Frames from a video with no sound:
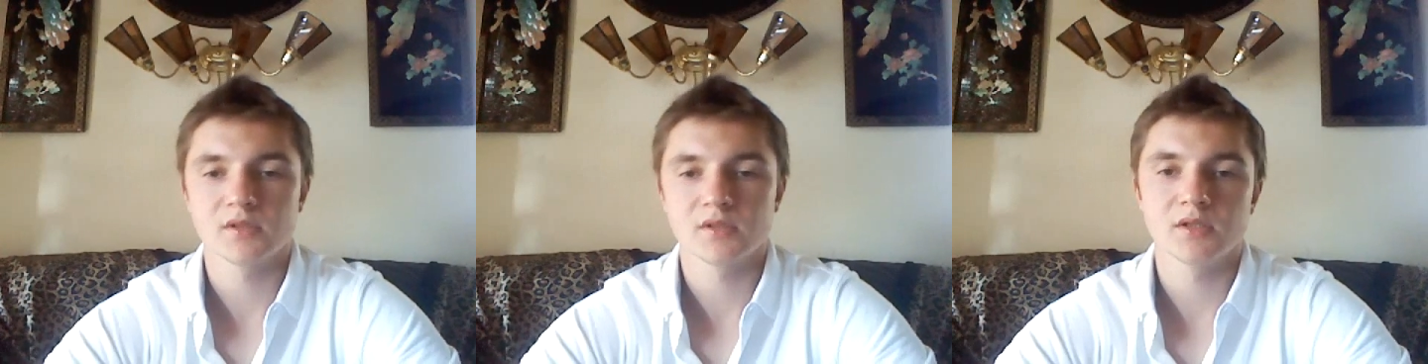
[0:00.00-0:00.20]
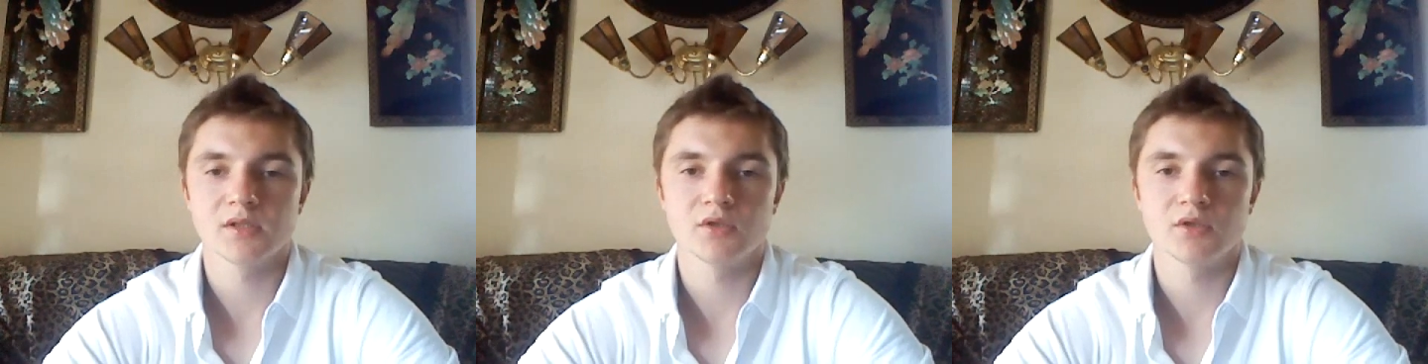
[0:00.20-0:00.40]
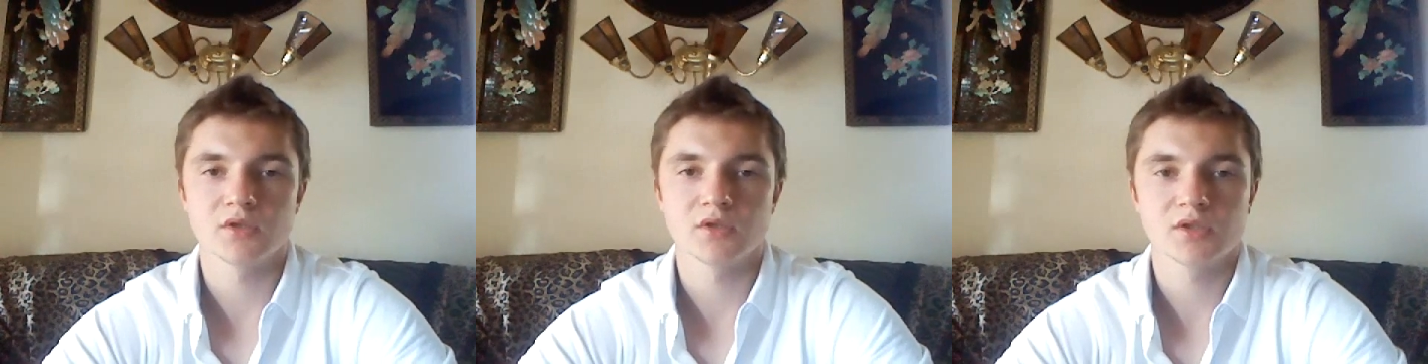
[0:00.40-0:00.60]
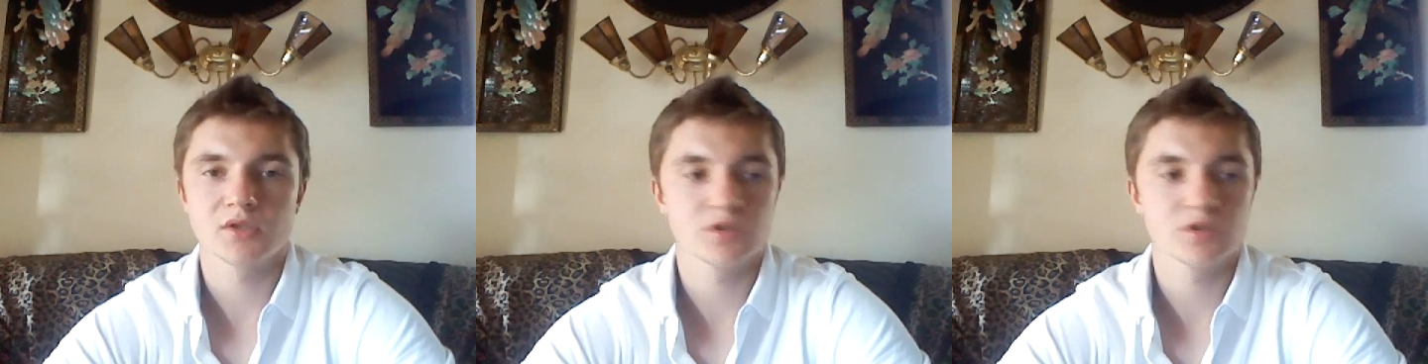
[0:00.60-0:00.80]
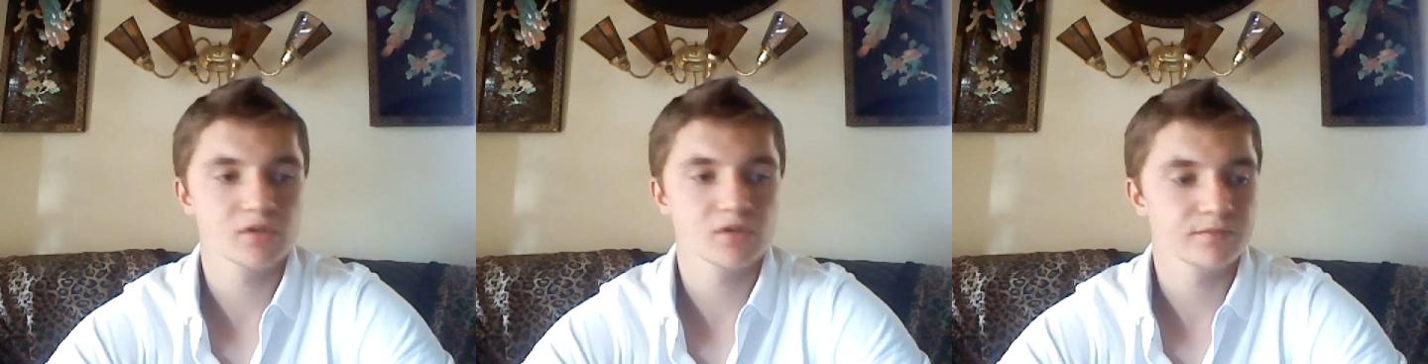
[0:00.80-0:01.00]
you should,
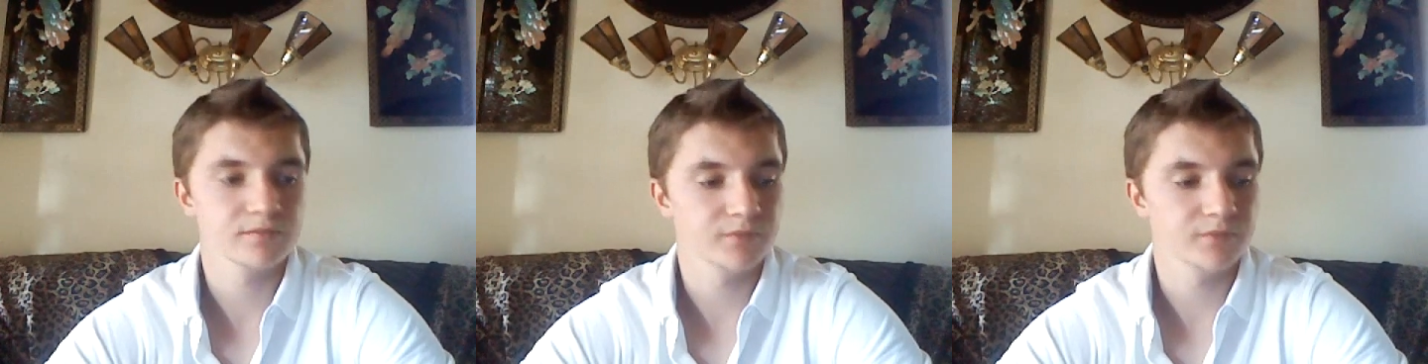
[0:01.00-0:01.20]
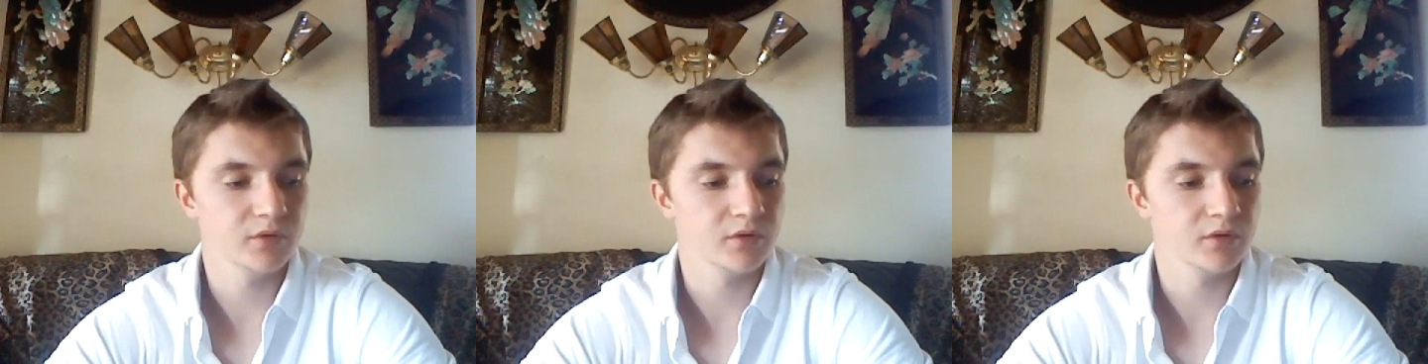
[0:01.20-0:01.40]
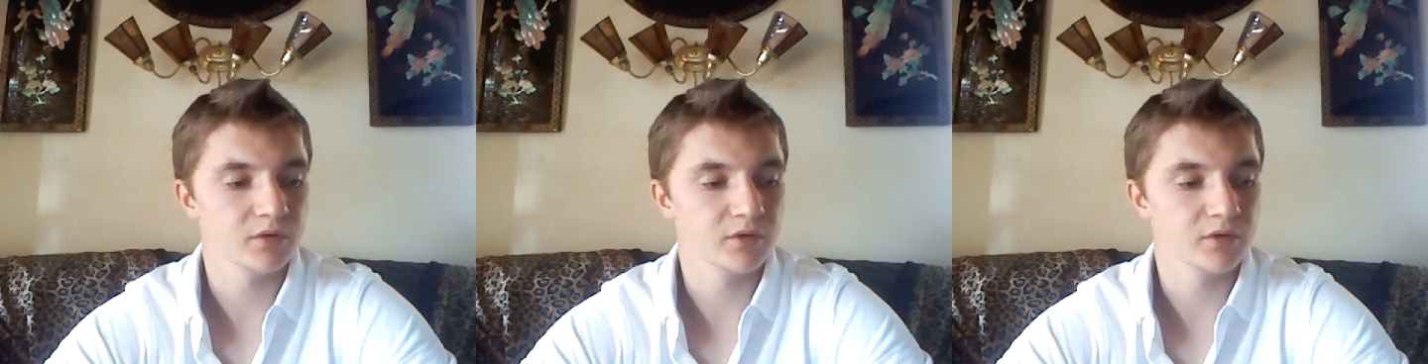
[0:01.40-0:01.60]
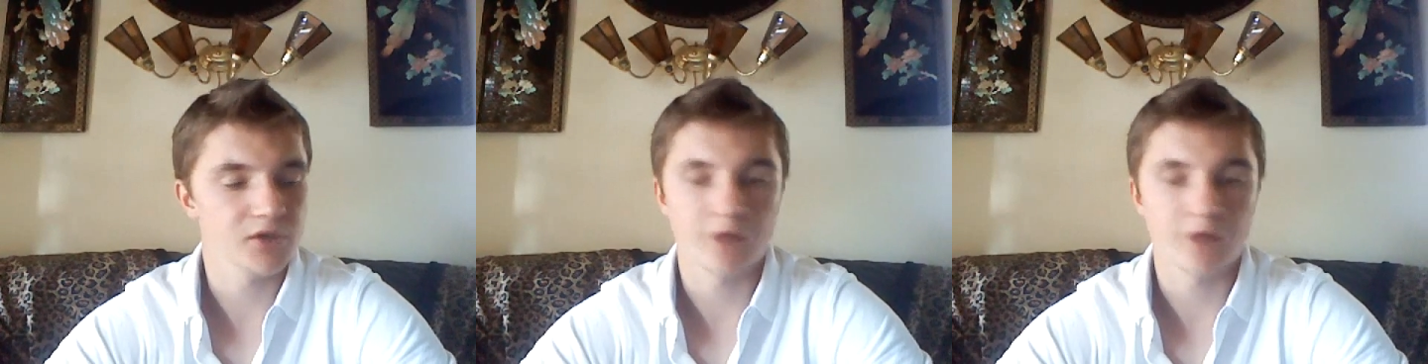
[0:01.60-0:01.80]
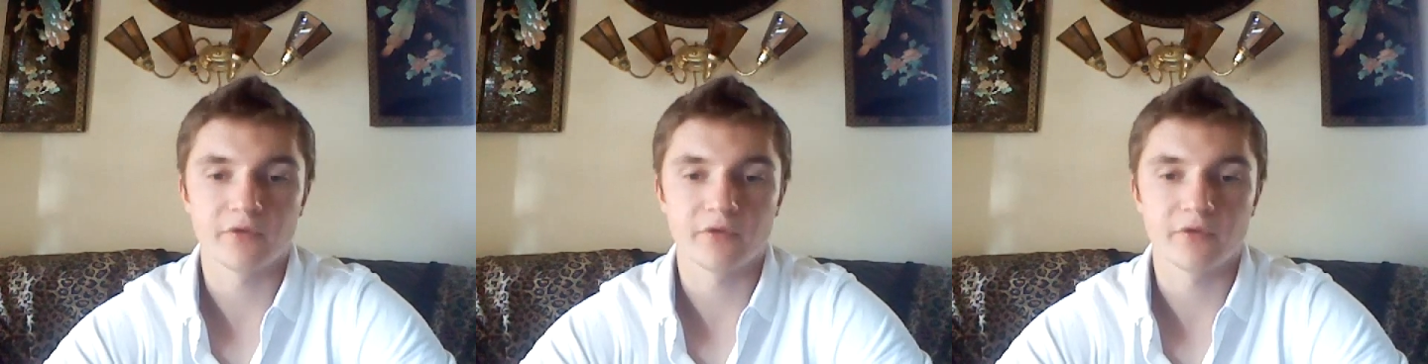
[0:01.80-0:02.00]
there's
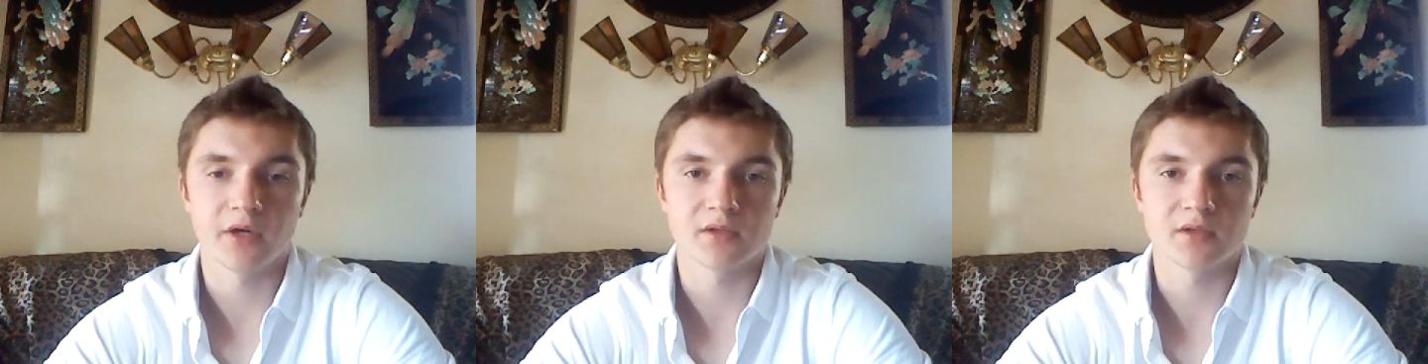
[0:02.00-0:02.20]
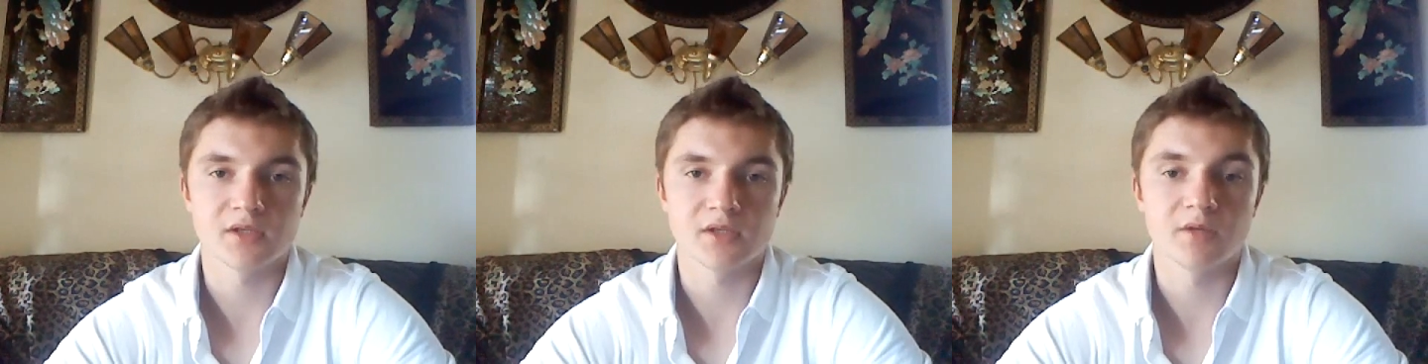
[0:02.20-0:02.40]
other fragrances